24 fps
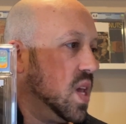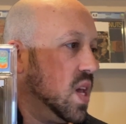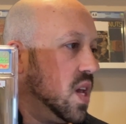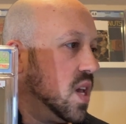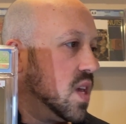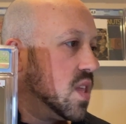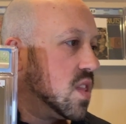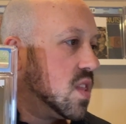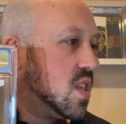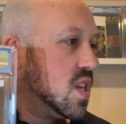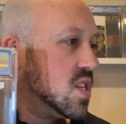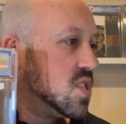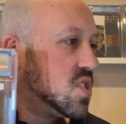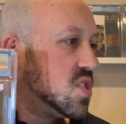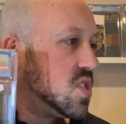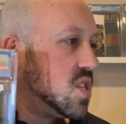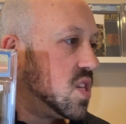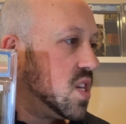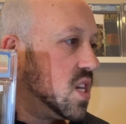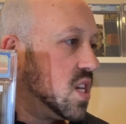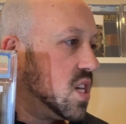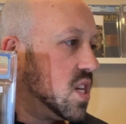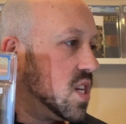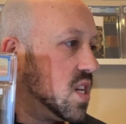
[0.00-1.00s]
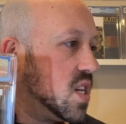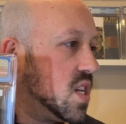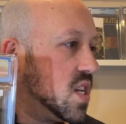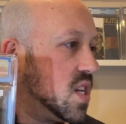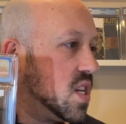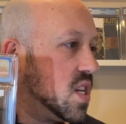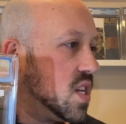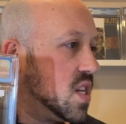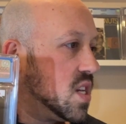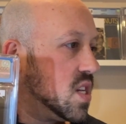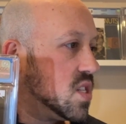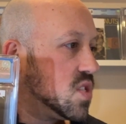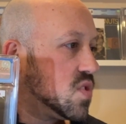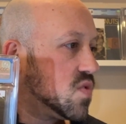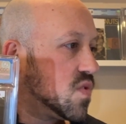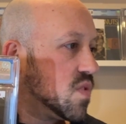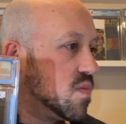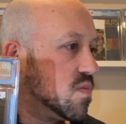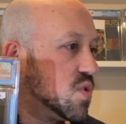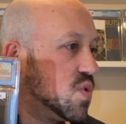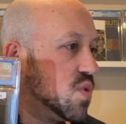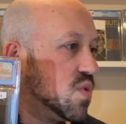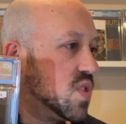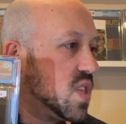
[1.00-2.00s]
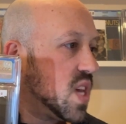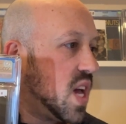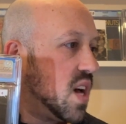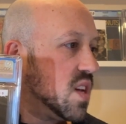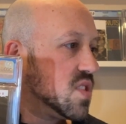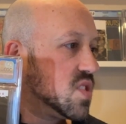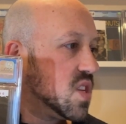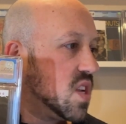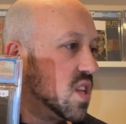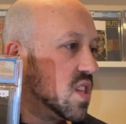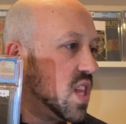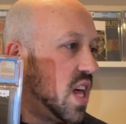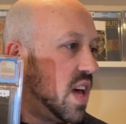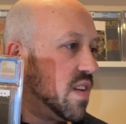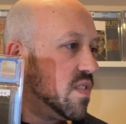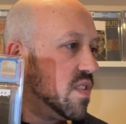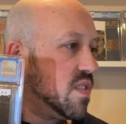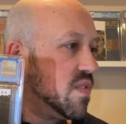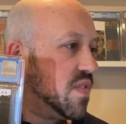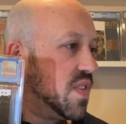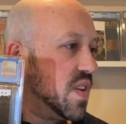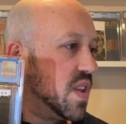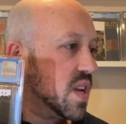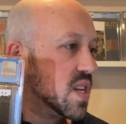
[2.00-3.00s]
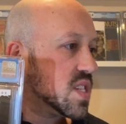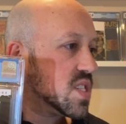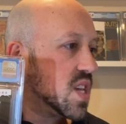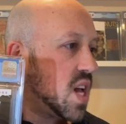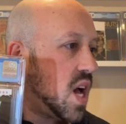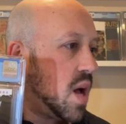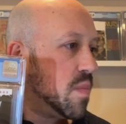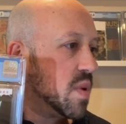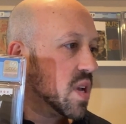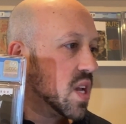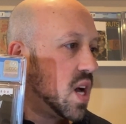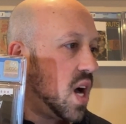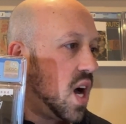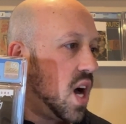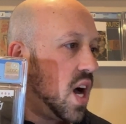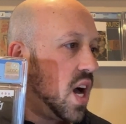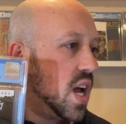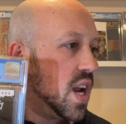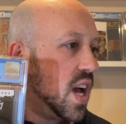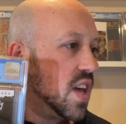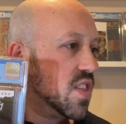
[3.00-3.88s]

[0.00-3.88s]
This is from 2011, Phoenix Comic-Con.